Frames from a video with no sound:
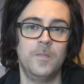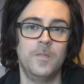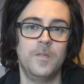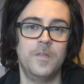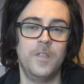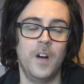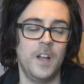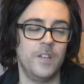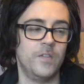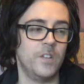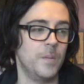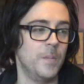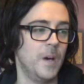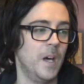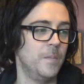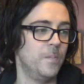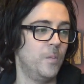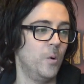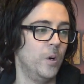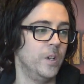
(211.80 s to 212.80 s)
5
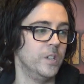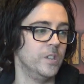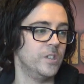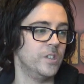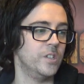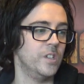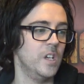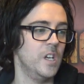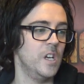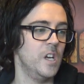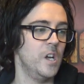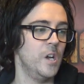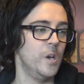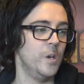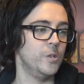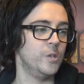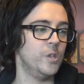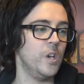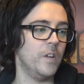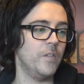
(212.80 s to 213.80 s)
command points.
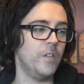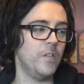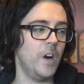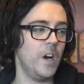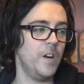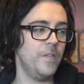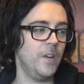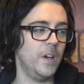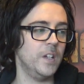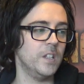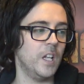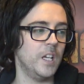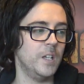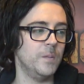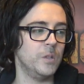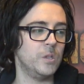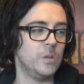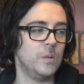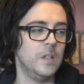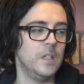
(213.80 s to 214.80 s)
So you have a very fine
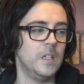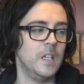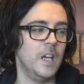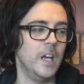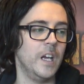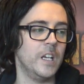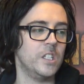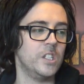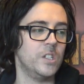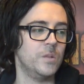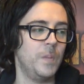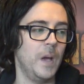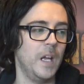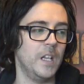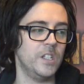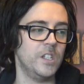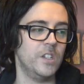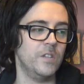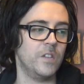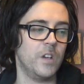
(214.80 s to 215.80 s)
line between
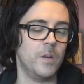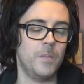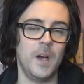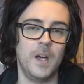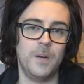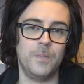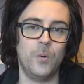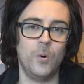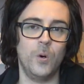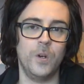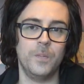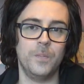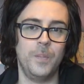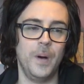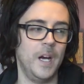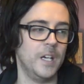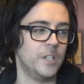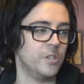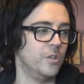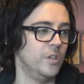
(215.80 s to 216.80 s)
expensive command point
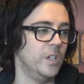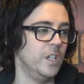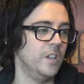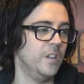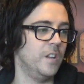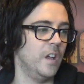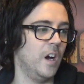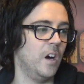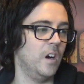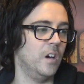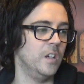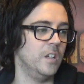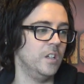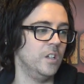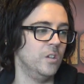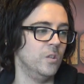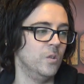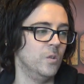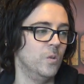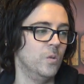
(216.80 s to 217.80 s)
battery that
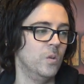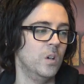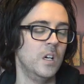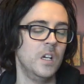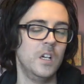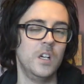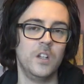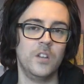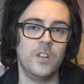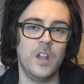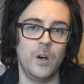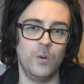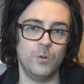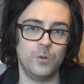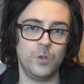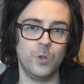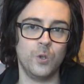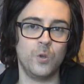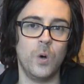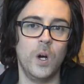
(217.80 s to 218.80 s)
that
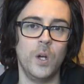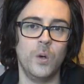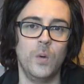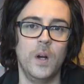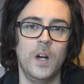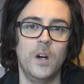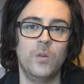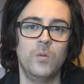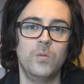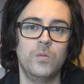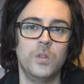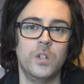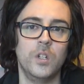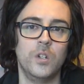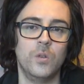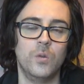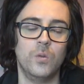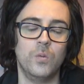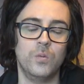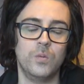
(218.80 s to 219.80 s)
will do quite well,
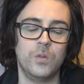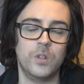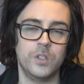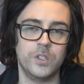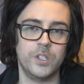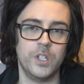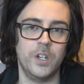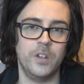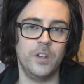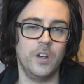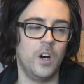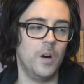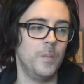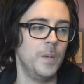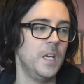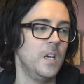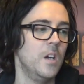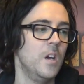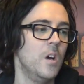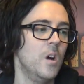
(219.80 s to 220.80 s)
concerning the
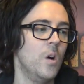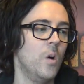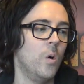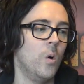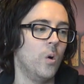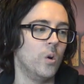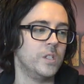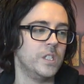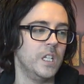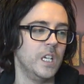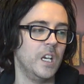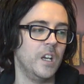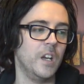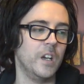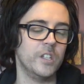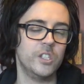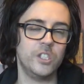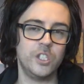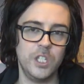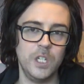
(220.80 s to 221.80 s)
army, or
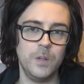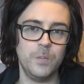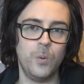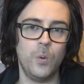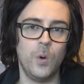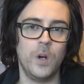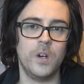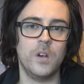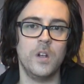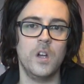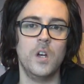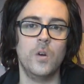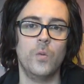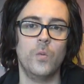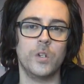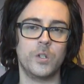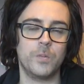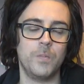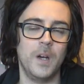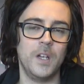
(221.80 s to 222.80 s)
taking a cheap one
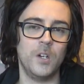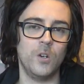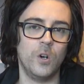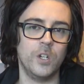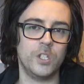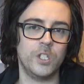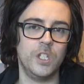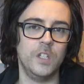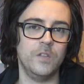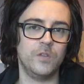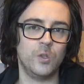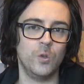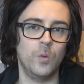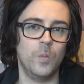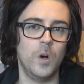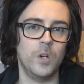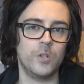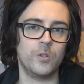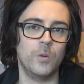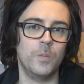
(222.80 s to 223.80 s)
which might not achieve so
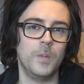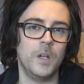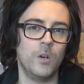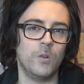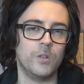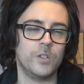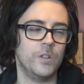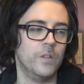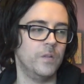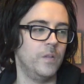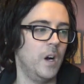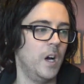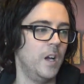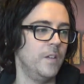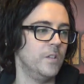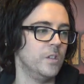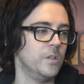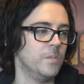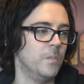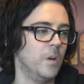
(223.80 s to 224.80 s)
much or may not
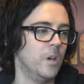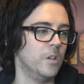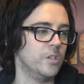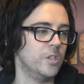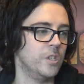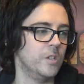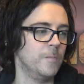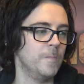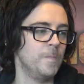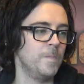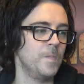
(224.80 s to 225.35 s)
survive as much.